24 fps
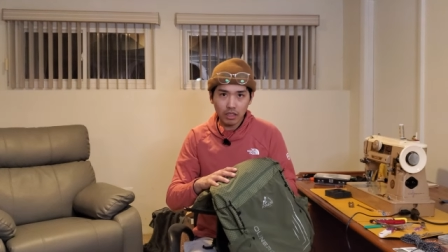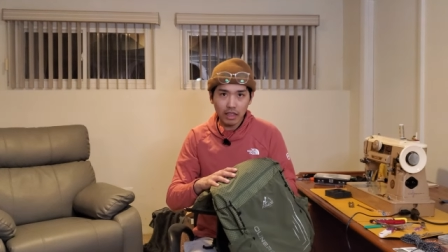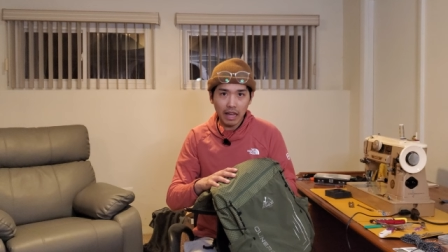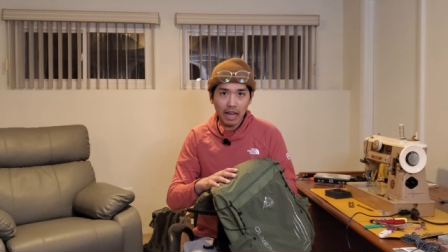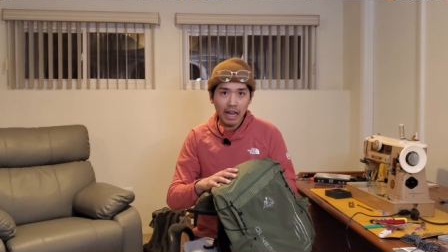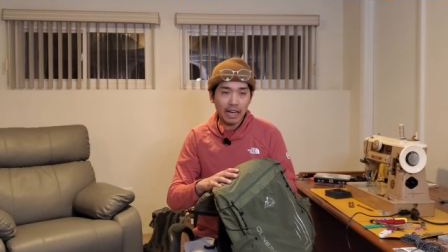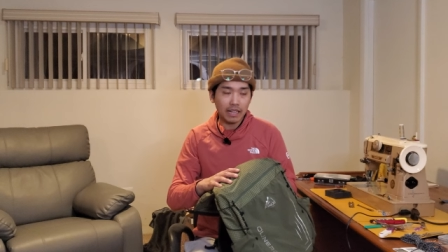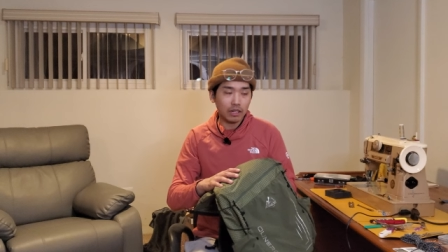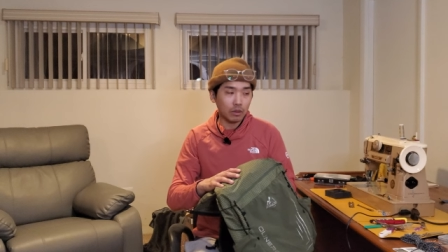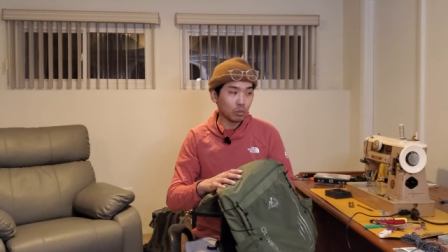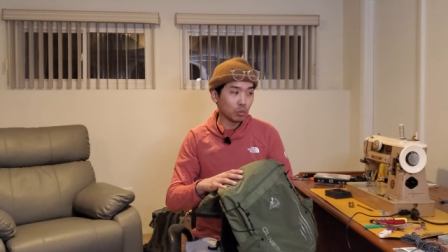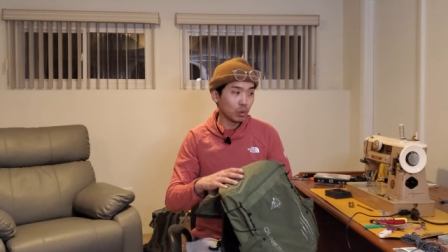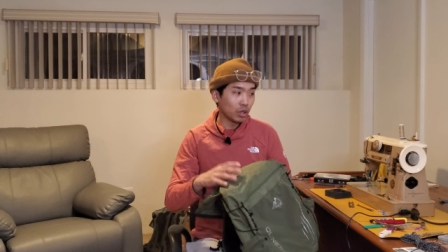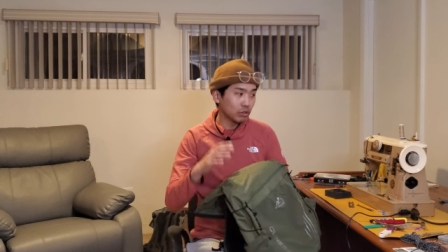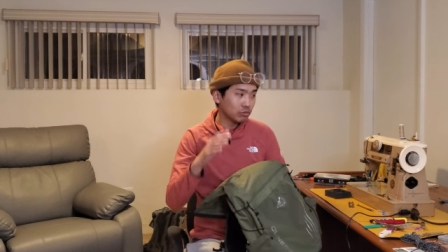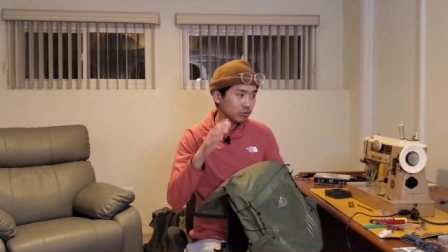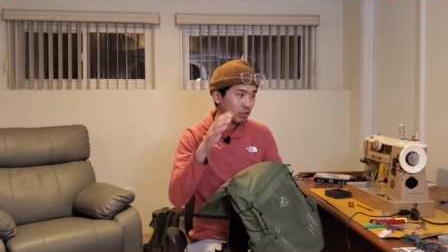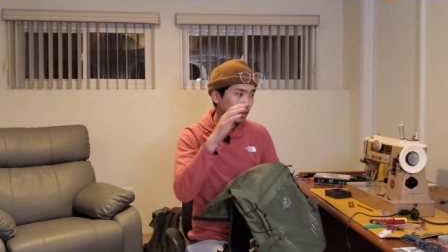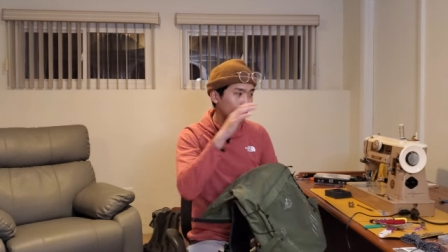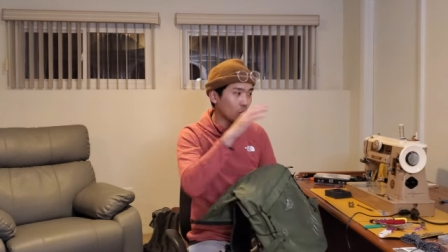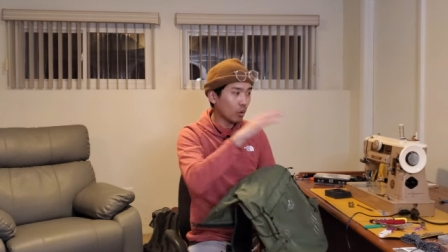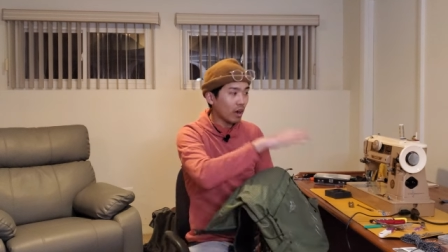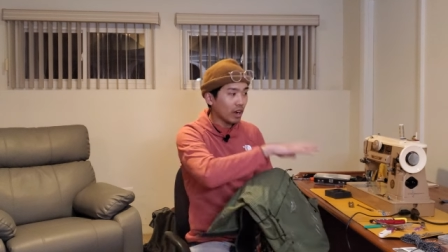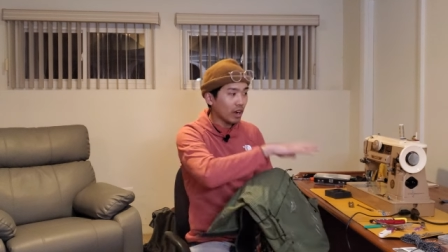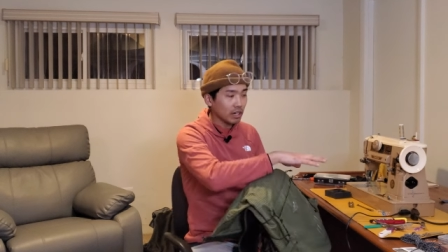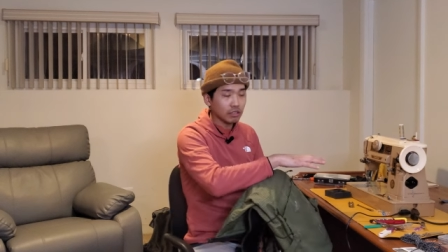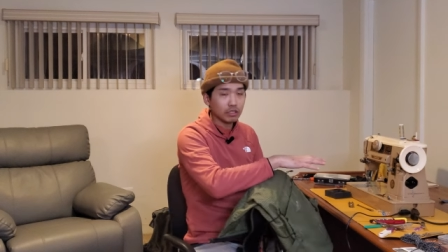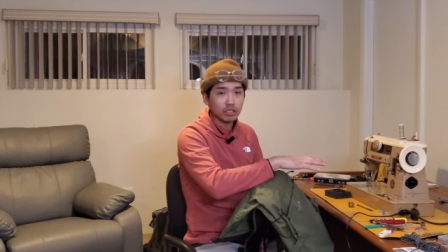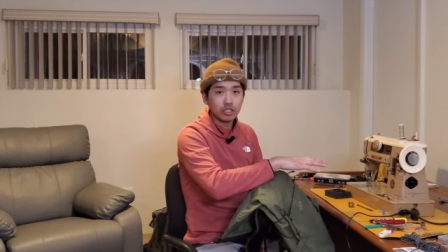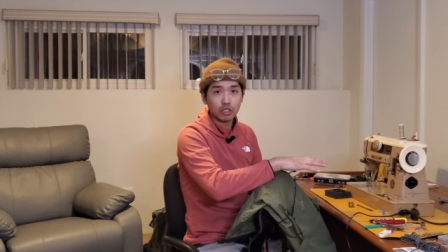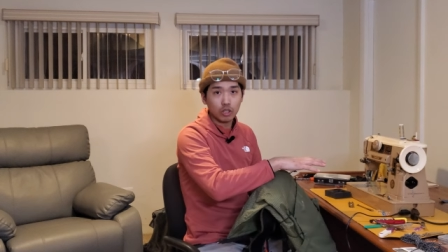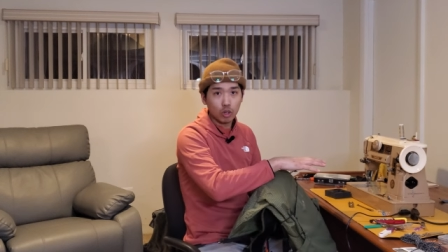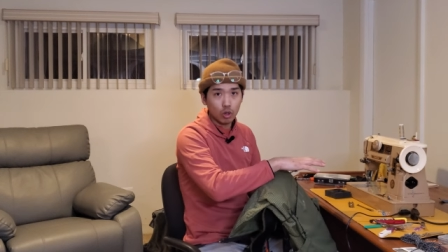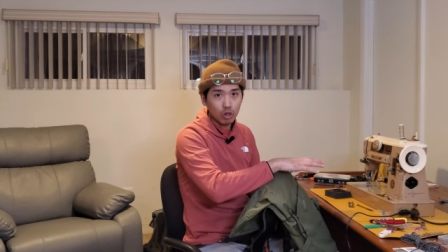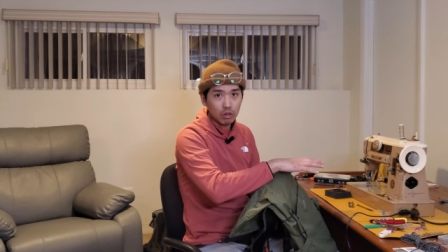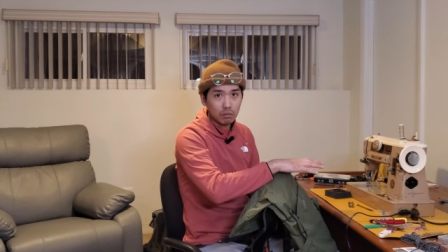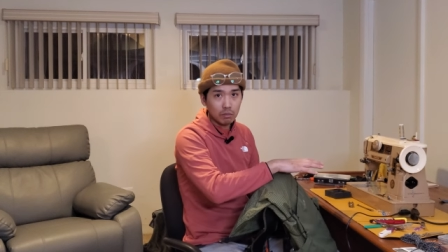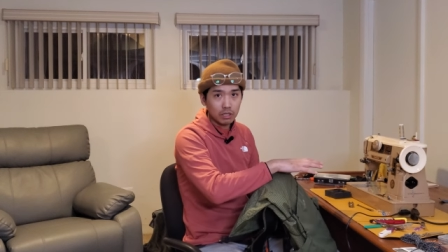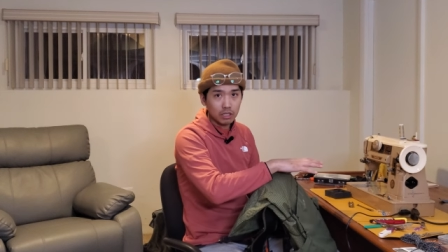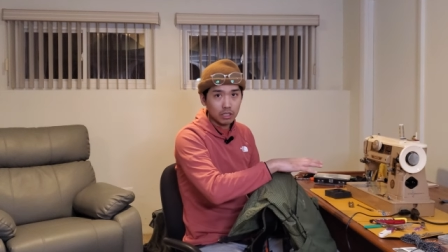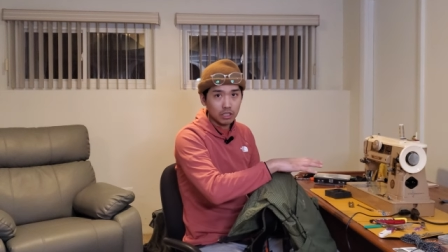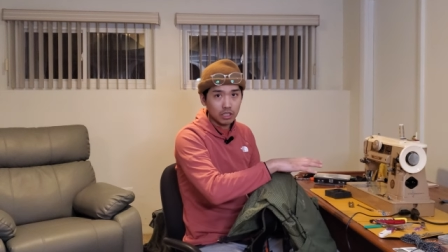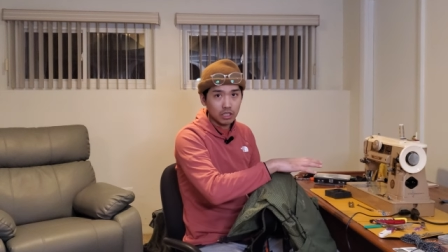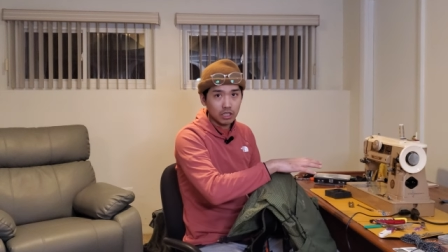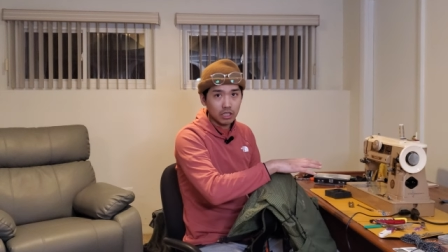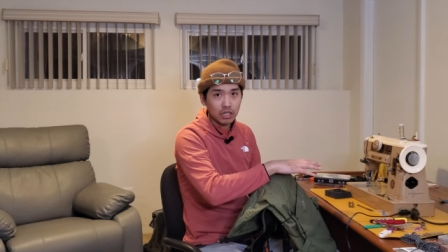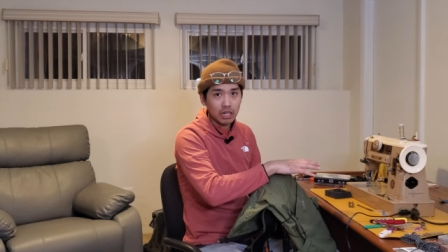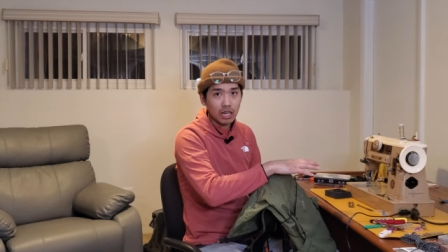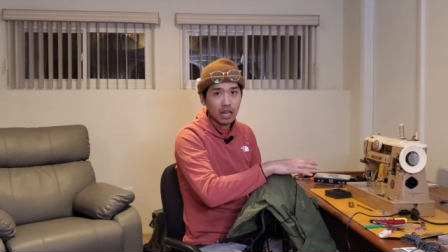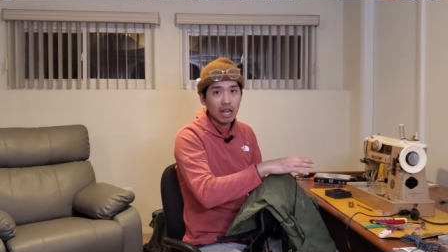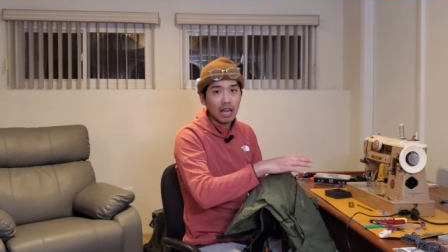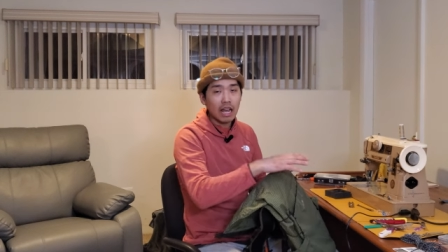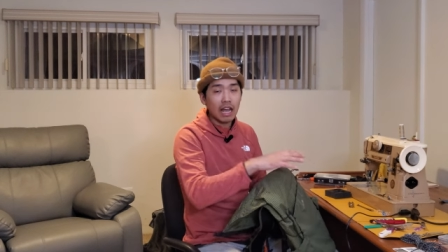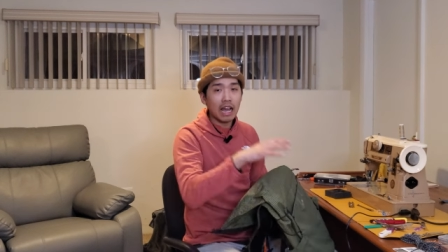that will require a sewing machine.